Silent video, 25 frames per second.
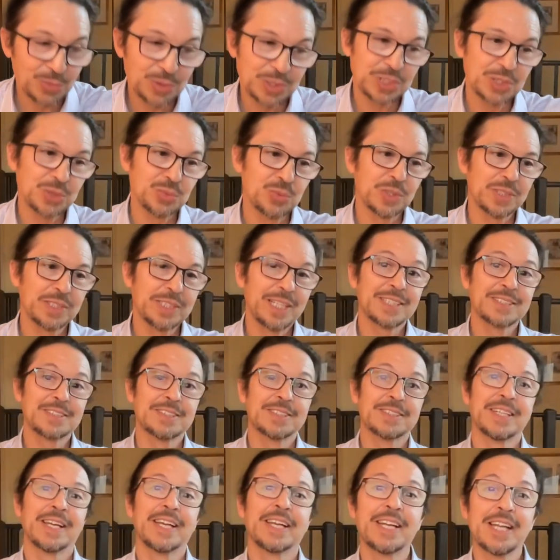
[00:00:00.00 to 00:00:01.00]
which is where
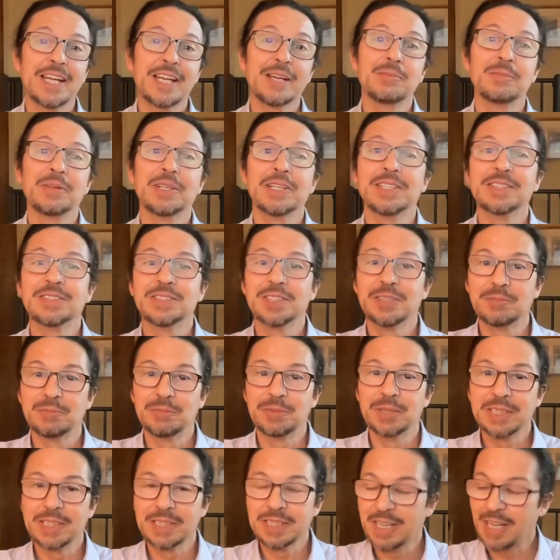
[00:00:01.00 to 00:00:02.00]
Texas A&M is, and
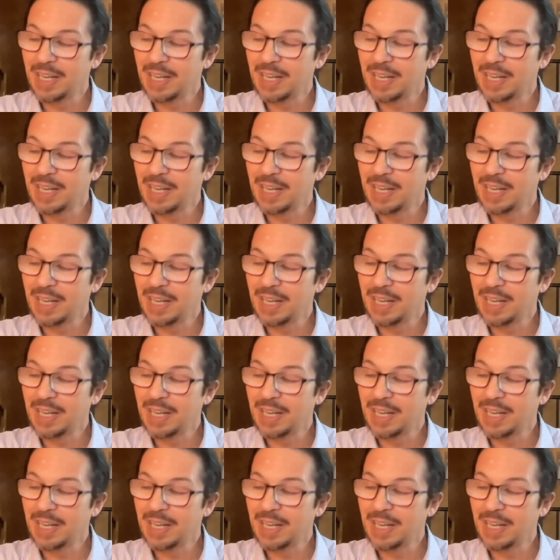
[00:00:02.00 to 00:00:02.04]
Blinn